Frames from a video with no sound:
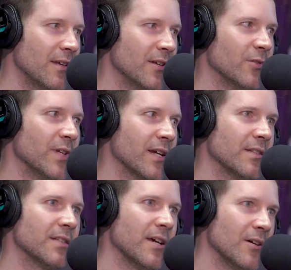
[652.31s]
you know, they
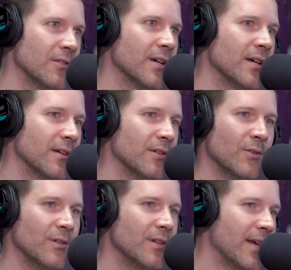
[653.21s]
could tell like
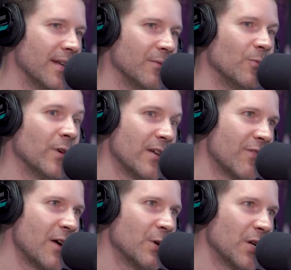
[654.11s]
and
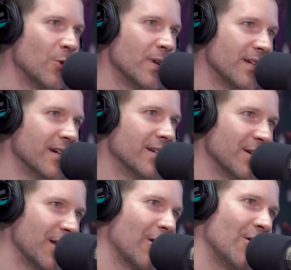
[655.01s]
whenever I would go in there,
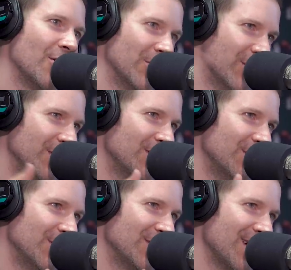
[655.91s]
they're like, "Oh, you're this
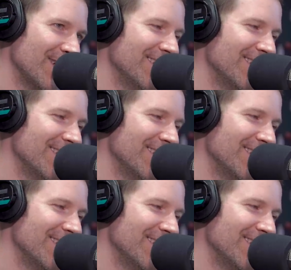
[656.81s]
dude's son.